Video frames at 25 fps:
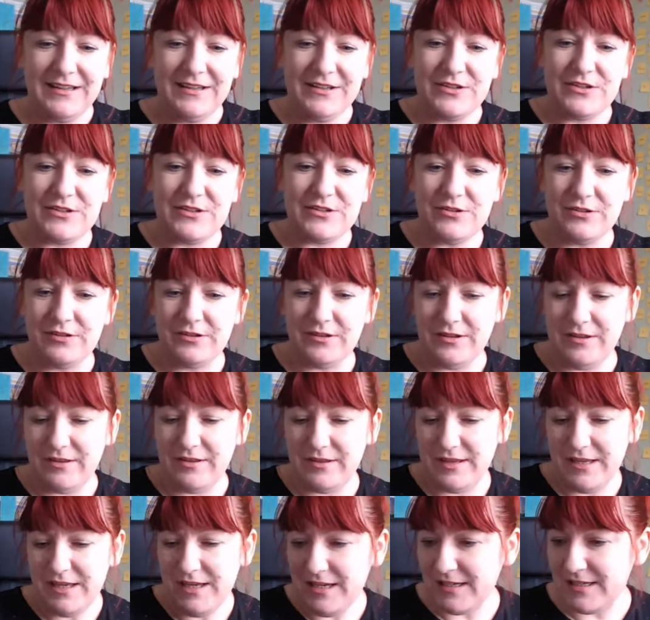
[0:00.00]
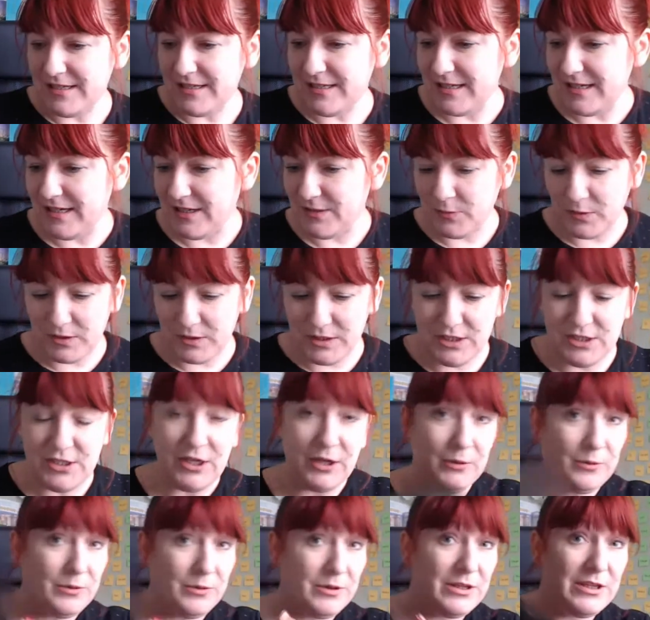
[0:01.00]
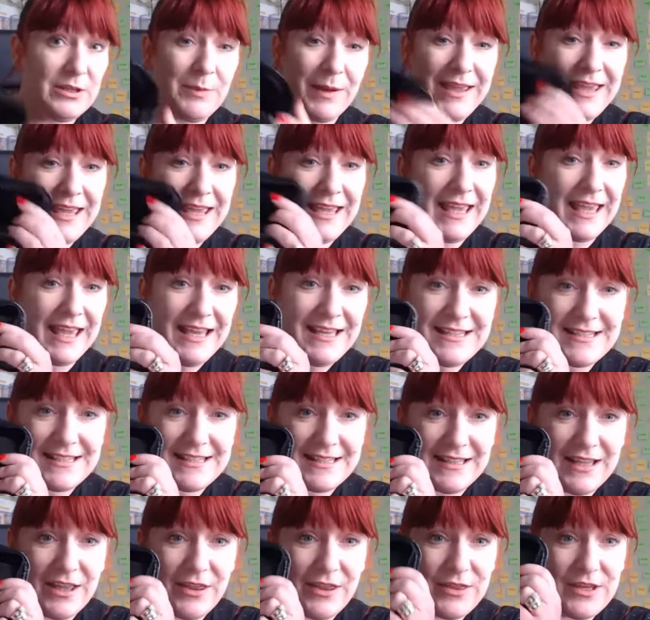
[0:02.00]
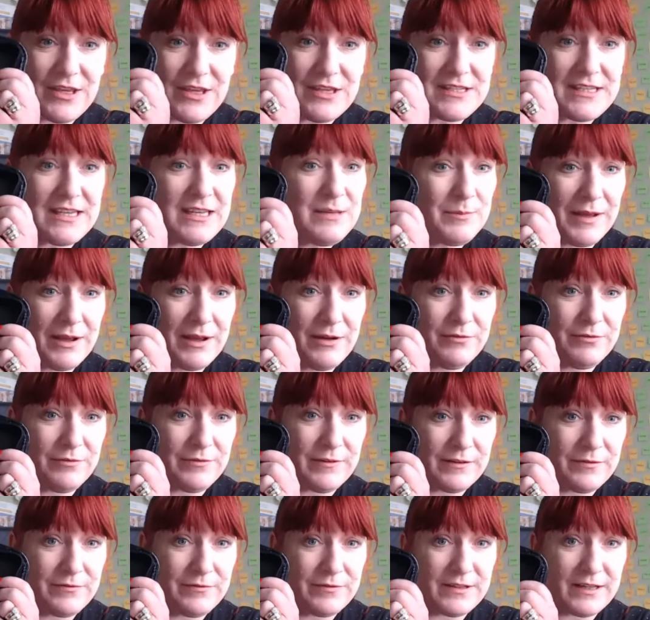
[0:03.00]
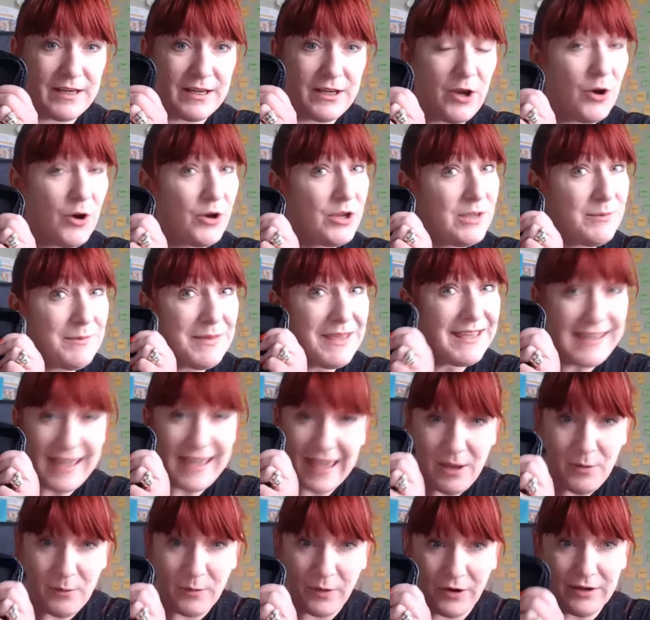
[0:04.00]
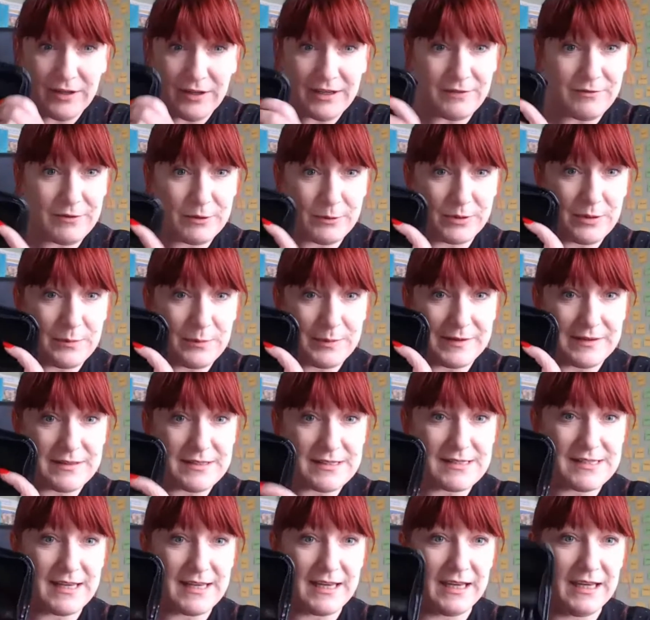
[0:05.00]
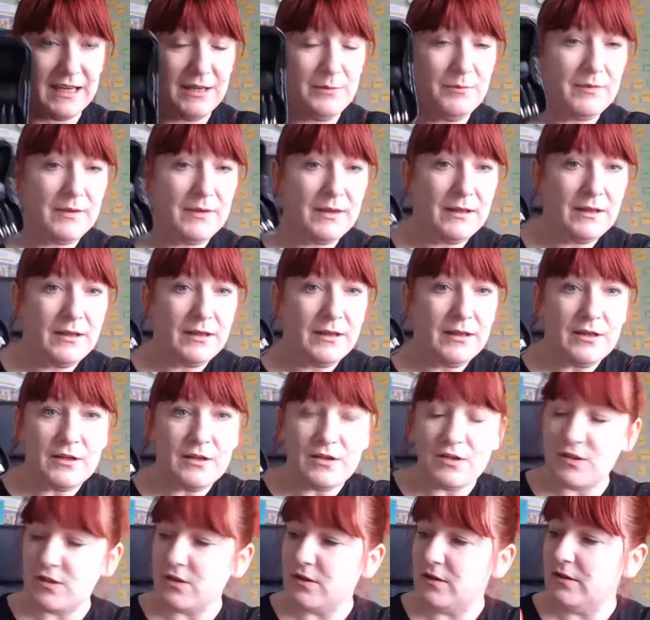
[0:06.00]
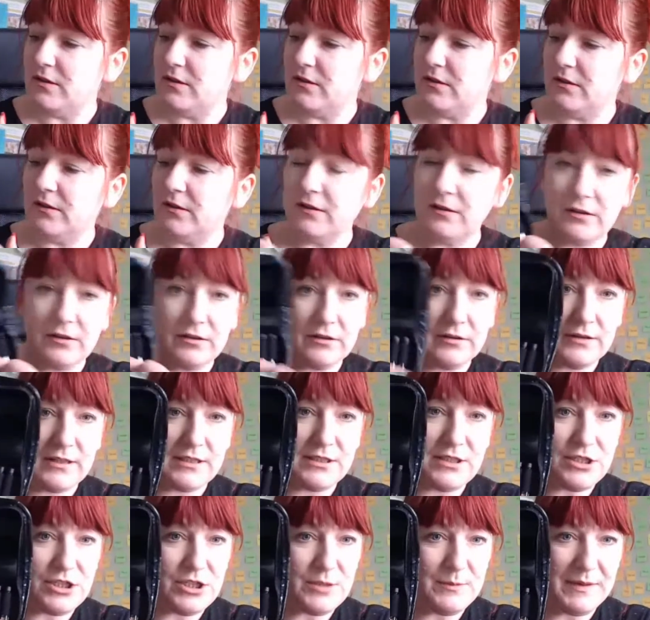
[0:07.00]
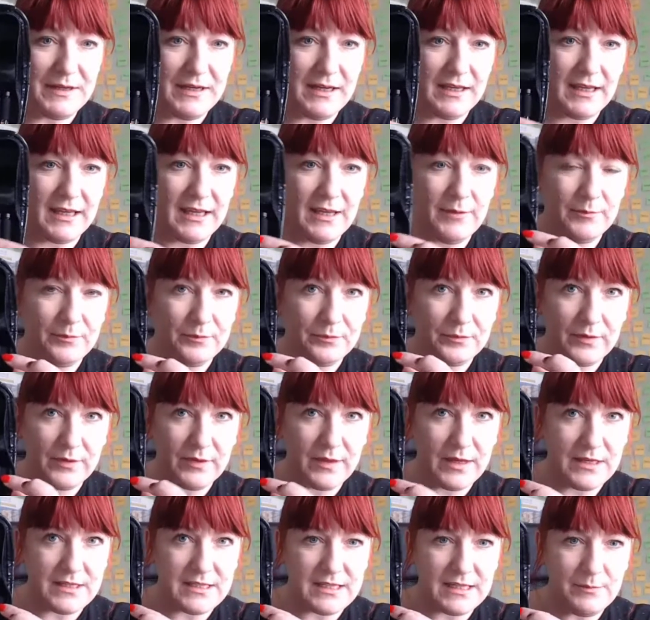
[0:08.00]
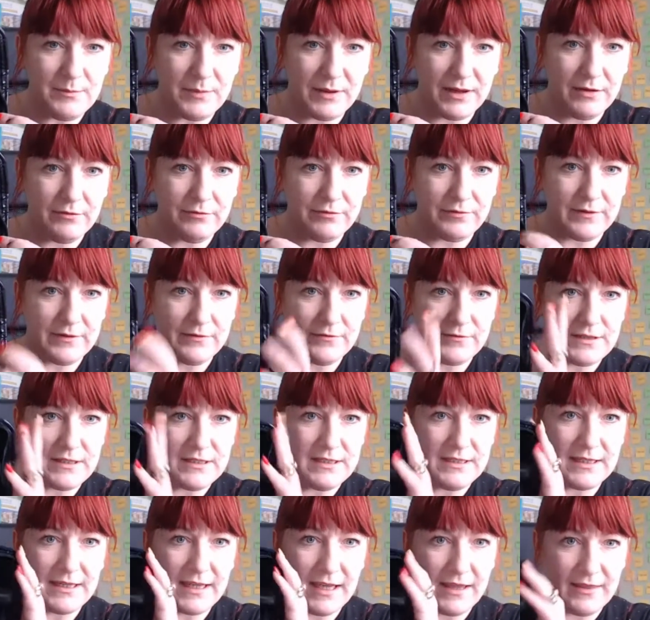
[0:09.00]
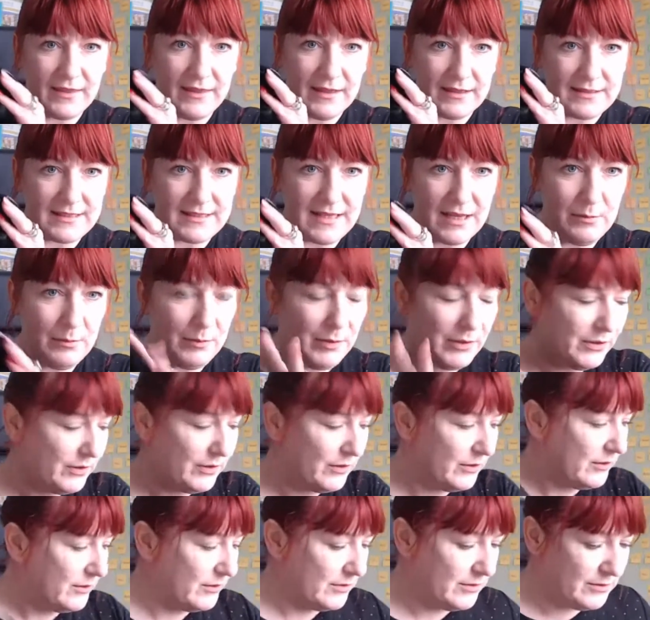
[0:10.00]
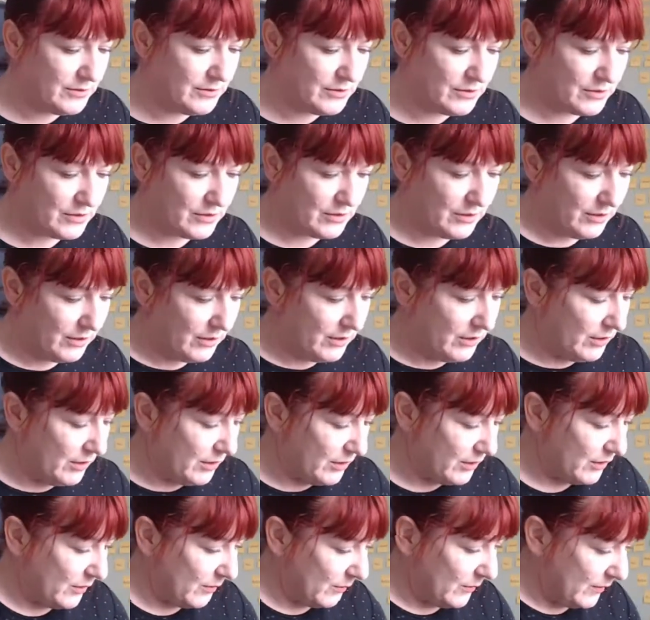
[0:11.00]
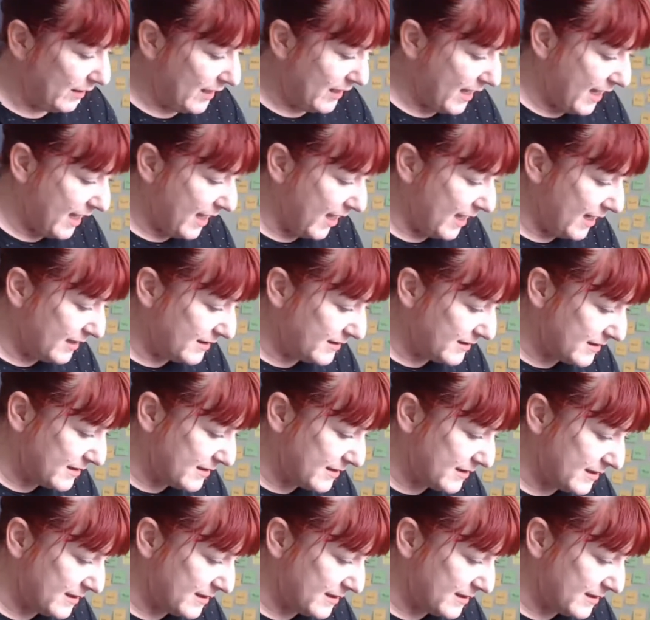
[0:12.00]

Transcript: So this is what you do. You buy a kit, £13.50, or you may get one if you want to build a team. So this is your mini kit, £13.50. You get the samples. You get